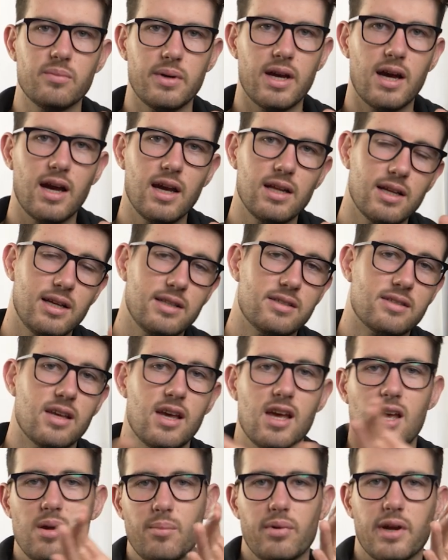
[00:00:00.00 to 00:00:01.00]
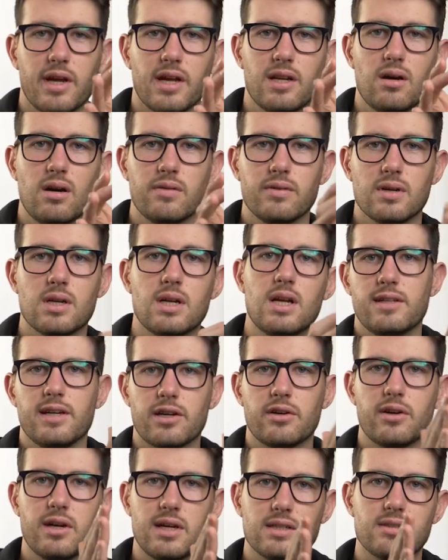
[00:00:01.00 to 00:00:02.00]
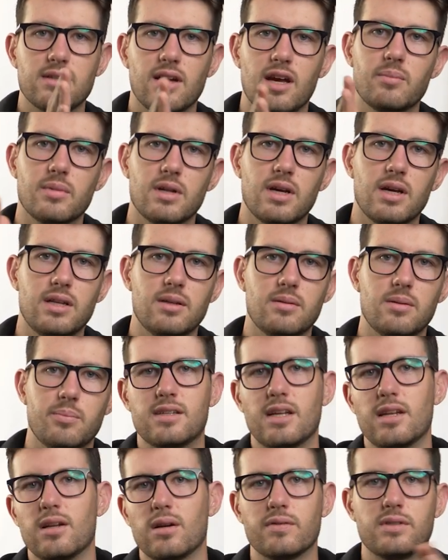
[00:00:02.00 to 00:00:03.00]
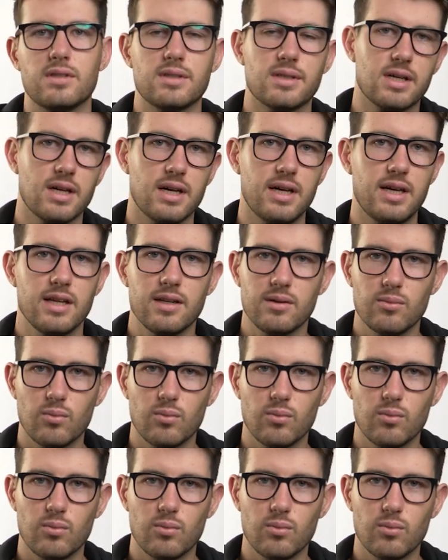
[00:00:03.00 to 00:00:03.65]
of my highlights, bring it over, and I create a timeline, send it over to the client.